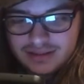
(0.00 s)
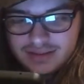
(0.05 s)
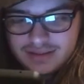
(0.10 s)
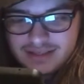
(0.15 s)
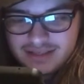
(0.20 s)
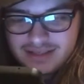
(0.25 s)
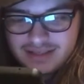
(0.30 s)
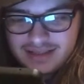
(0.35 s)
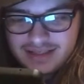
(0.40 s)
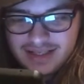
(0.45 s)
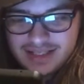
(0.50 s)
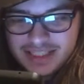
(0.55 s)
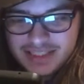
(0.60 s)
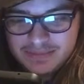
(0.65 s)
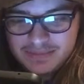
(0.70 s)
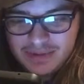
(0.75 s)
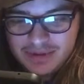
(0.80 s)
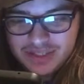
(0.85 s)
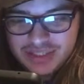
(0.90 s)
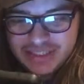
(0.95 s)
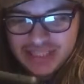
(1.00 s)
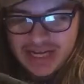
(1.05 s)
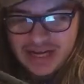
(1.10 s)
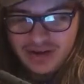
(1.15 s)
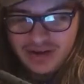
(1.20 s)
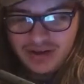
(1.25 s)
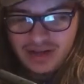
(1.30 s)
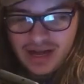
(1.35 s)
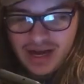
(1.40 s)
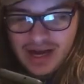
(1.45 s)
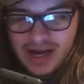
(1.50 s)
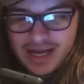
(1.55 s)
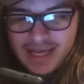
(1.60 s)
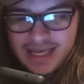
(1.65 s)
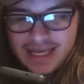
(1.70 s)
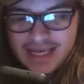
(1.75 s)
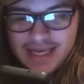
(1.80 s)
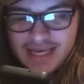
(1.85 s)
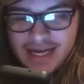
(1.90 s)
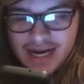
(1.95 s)
They spelled it
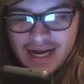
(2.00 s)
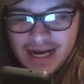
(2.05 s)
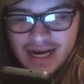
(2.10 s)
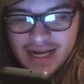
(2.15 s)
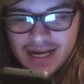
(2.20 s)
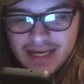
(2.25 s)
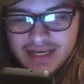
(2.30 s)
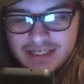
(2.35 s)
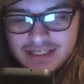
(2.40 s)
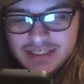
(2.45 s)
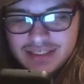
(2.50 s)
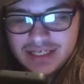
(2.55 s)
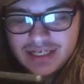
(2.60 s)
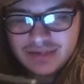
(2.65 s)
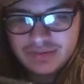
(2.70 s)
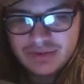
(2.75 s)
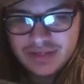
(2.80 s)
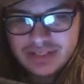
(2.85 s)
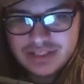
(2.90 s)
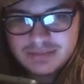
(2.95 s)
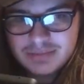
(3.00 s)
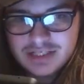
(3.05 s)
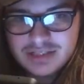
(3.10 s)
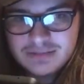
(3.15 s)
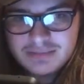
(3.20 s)
L-I-E-I-N-G when it's supposed to be